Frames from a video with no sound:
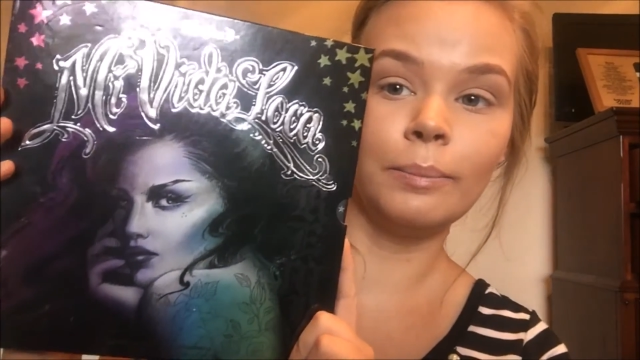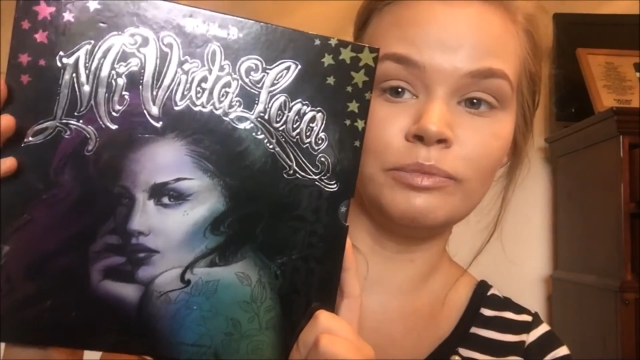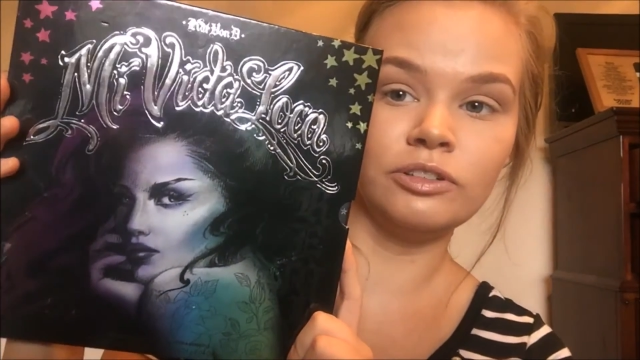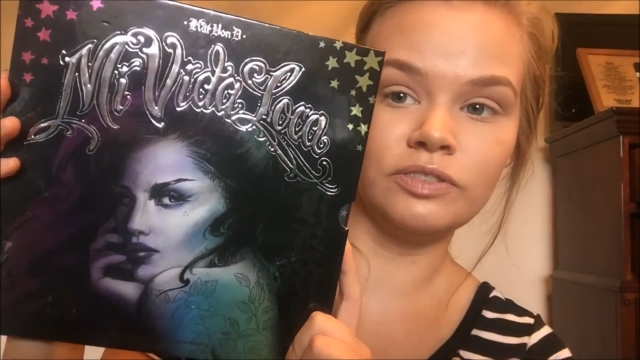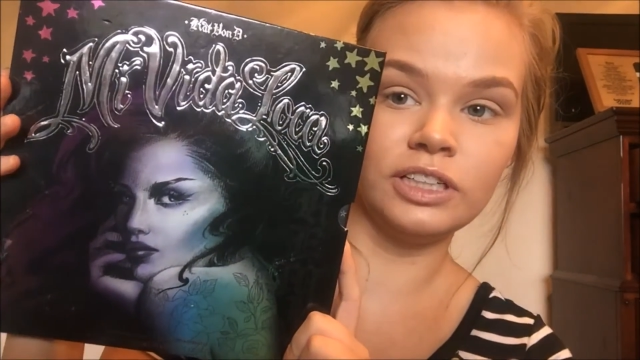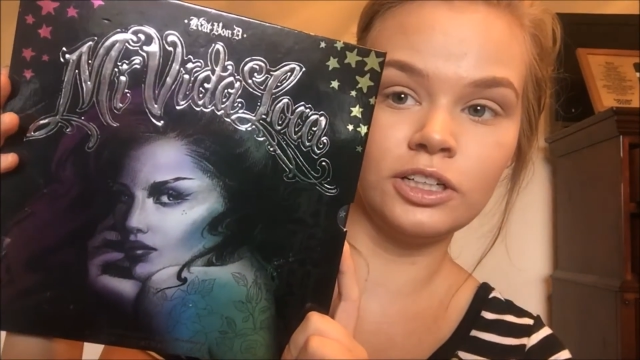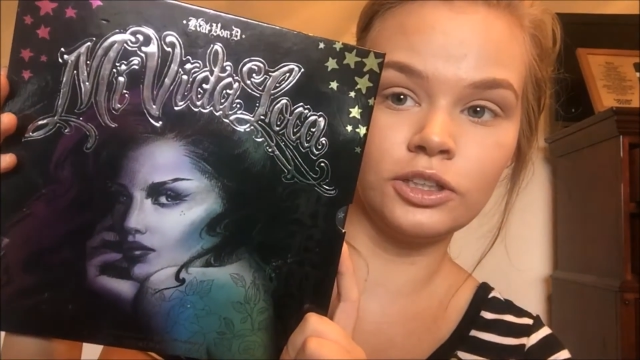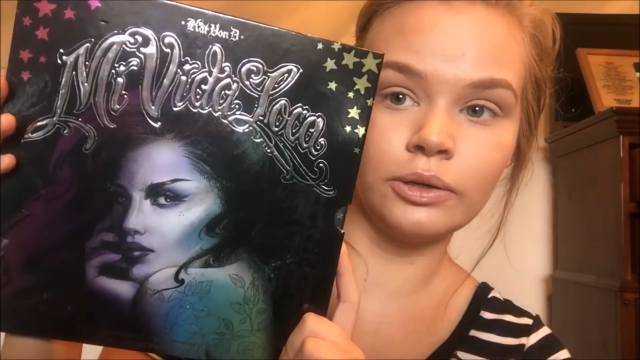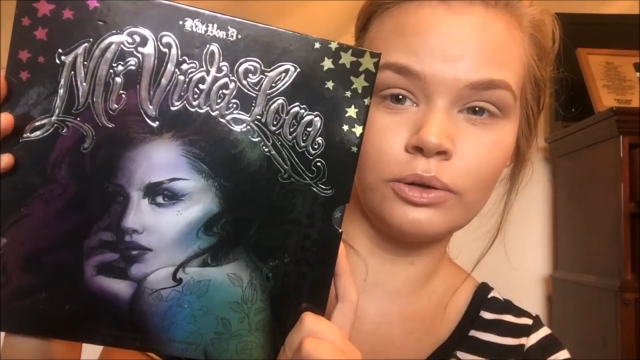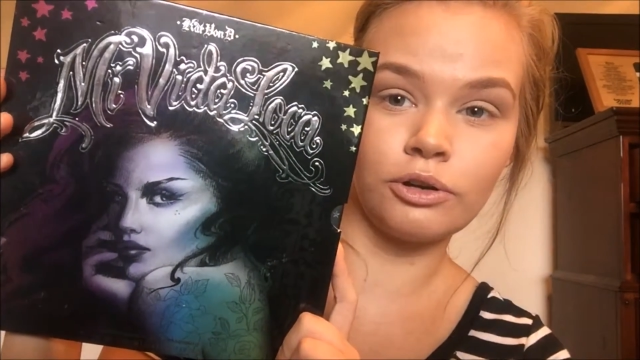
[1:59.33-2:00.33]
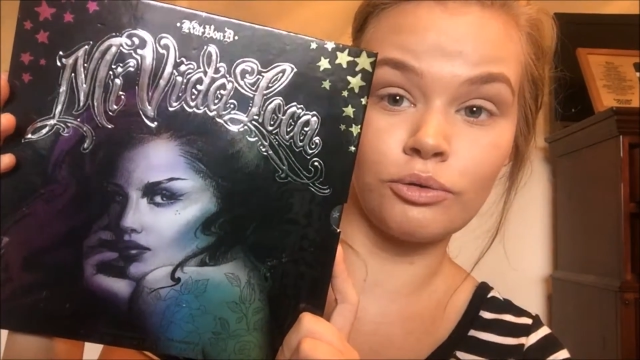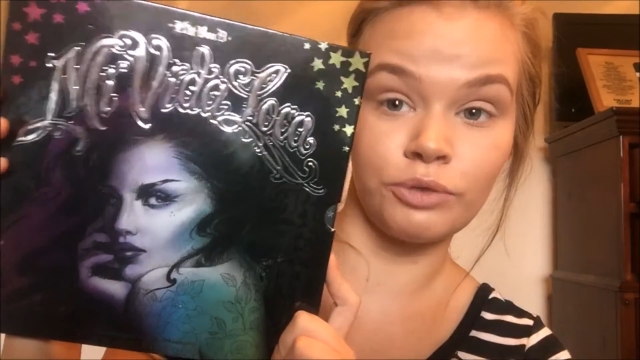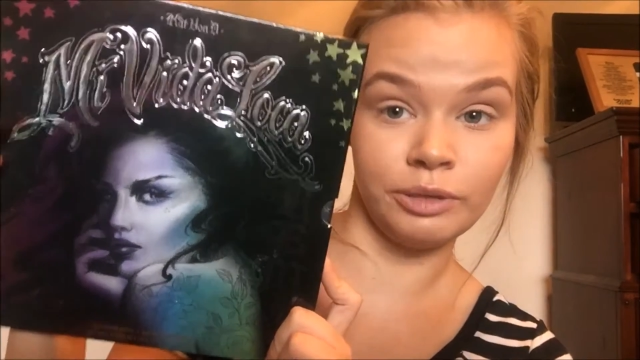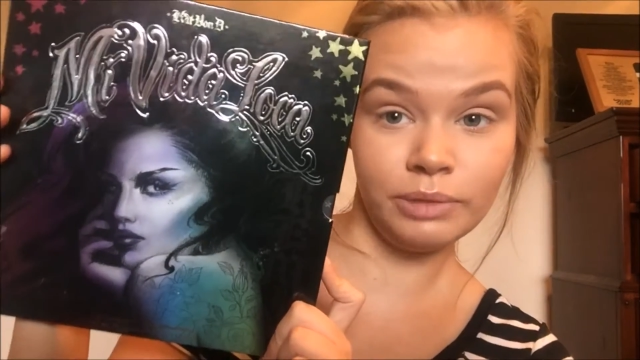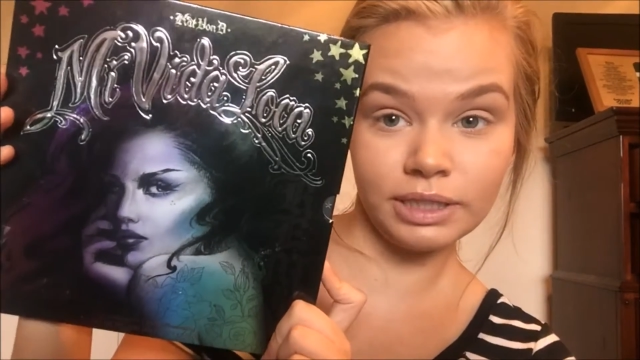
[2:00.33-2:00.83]
Vida Loca
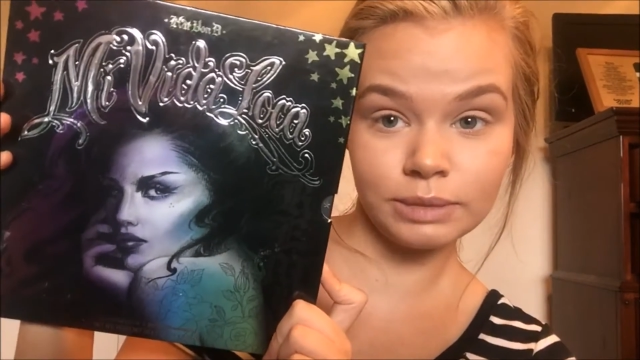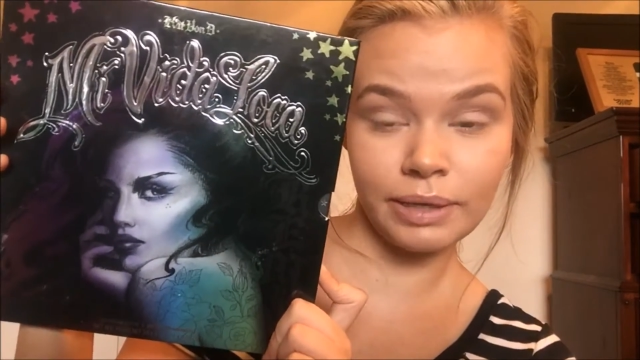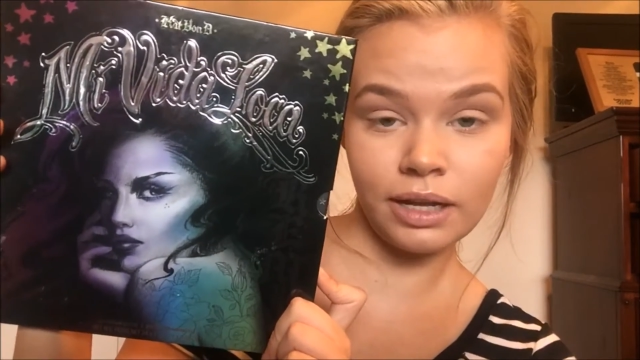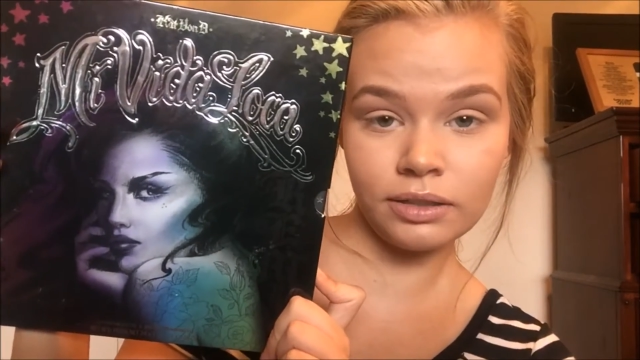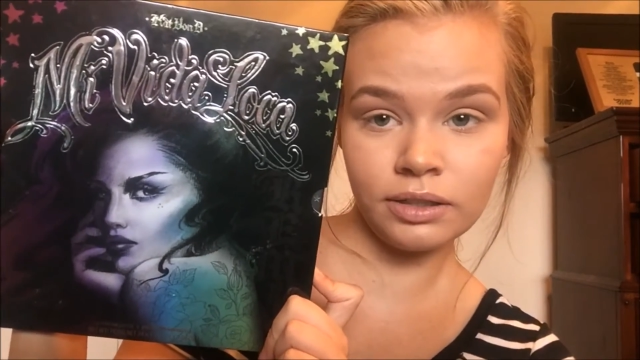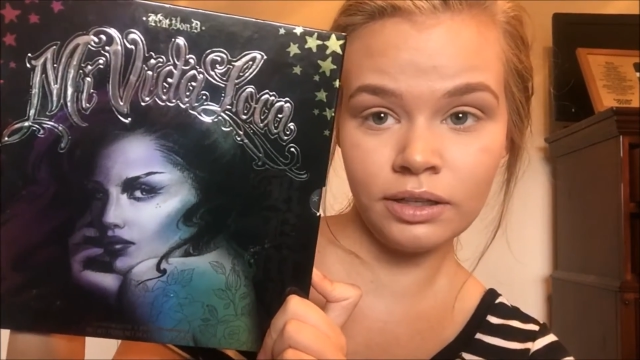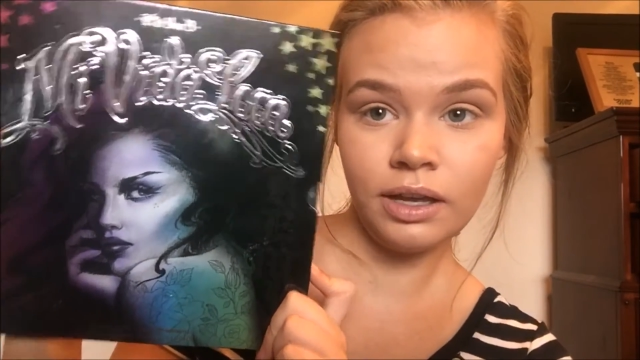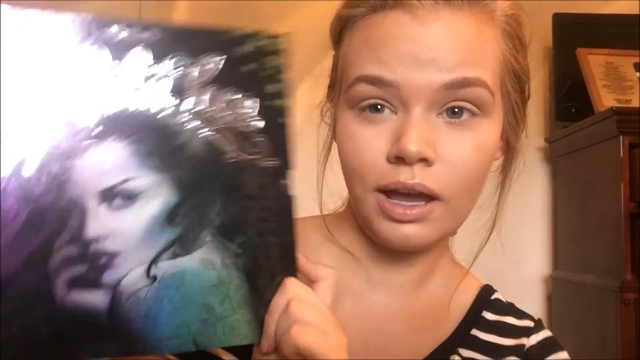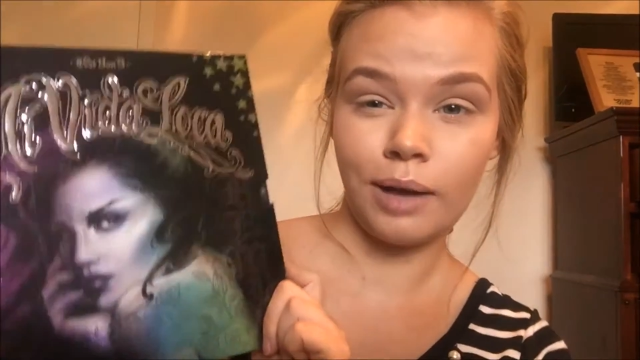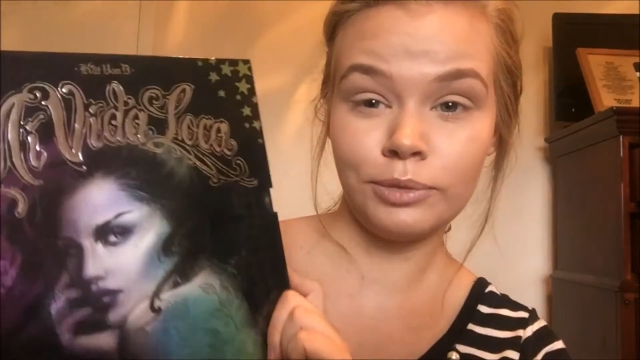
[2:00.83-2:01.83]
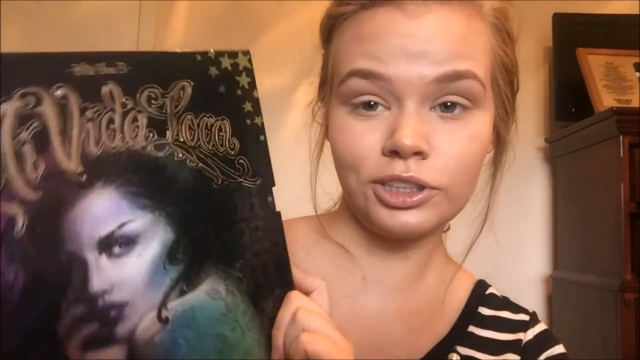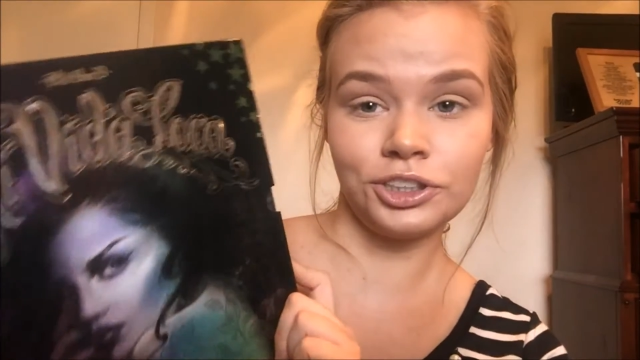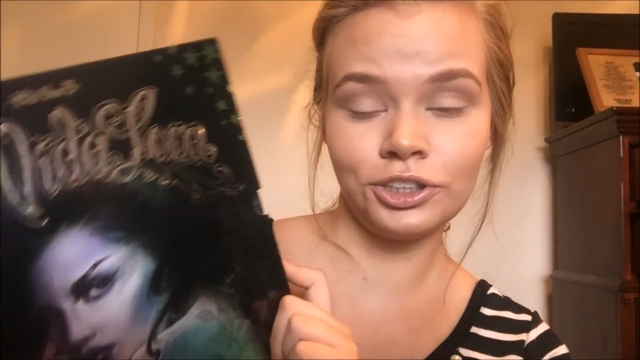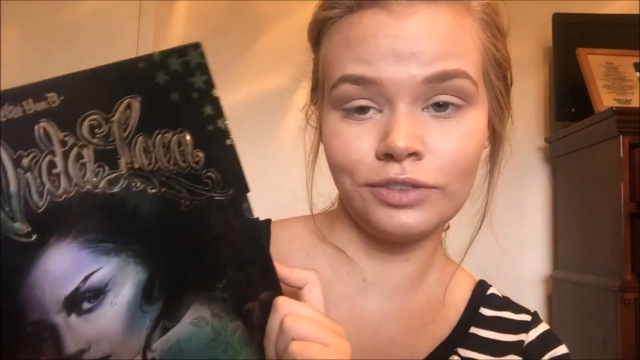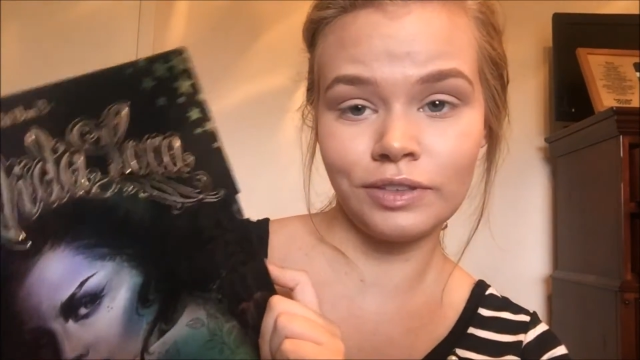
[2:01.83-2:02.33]
Remix palette. I'm not
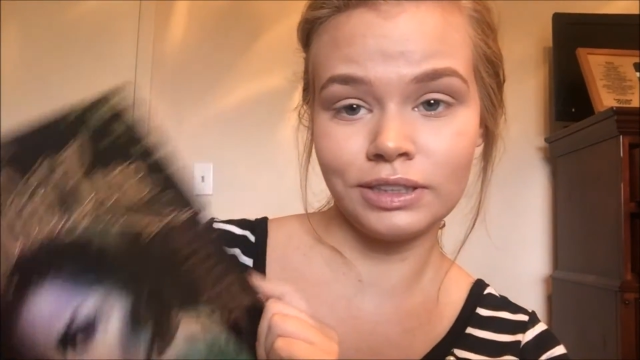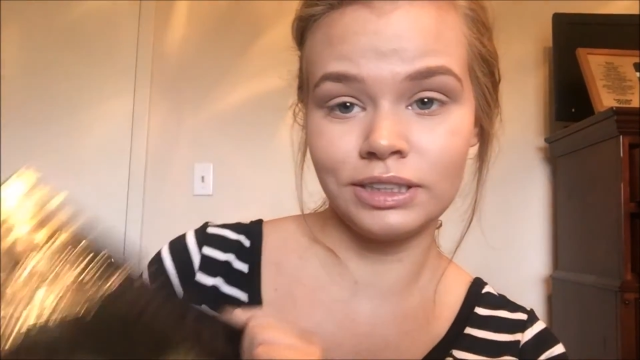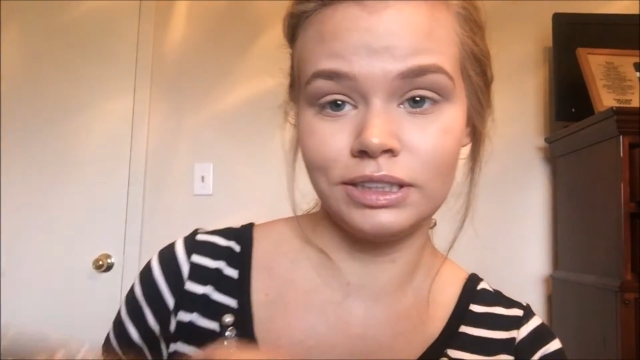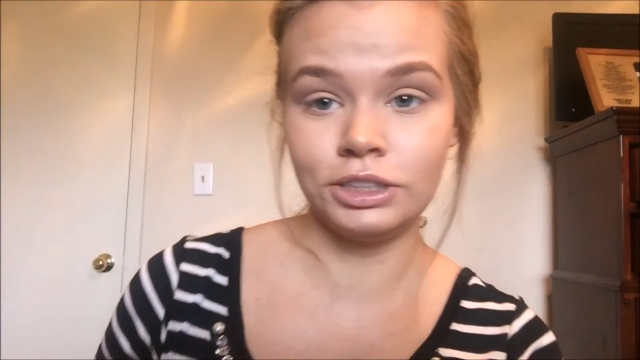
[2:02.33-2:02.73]
sure if this is